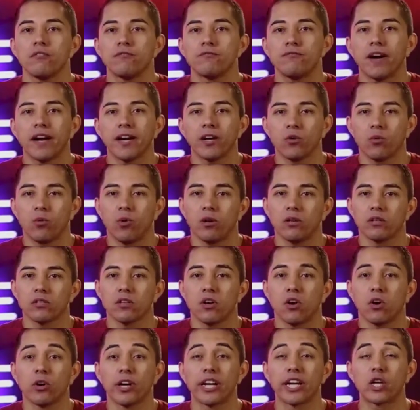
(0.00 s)
Firewalls
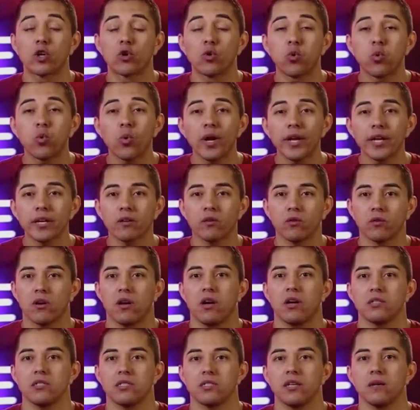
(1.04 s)
are a critical
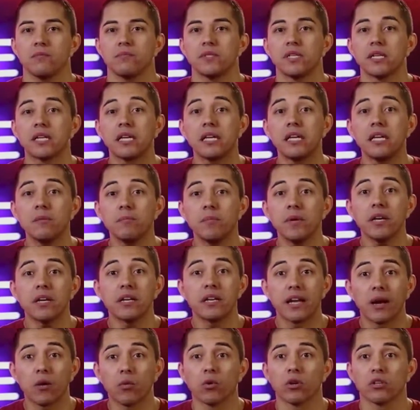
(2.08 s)
concept to keeping a
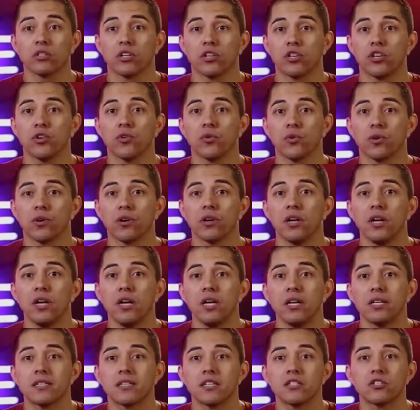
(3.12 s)
network secure,
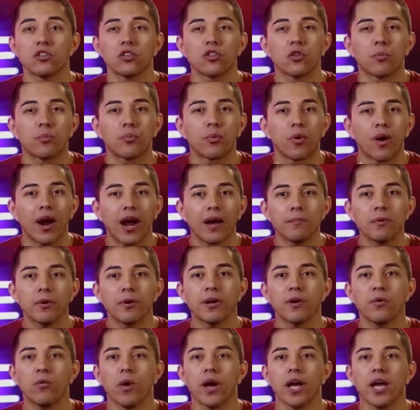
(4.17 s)
since they're the
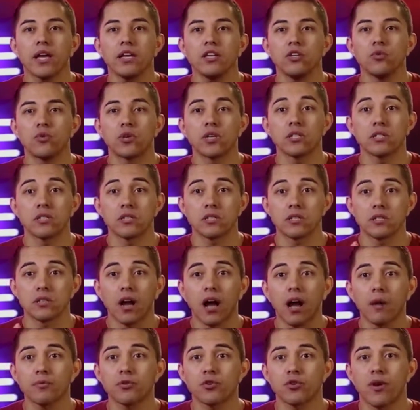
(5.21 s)
primary way you can
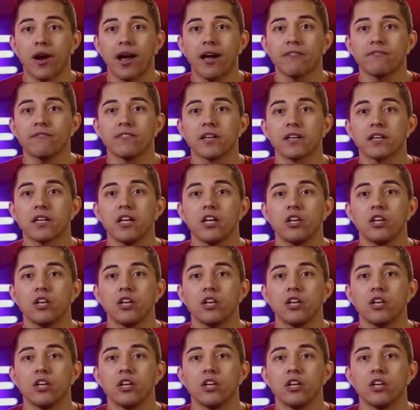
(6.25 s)
stop traffic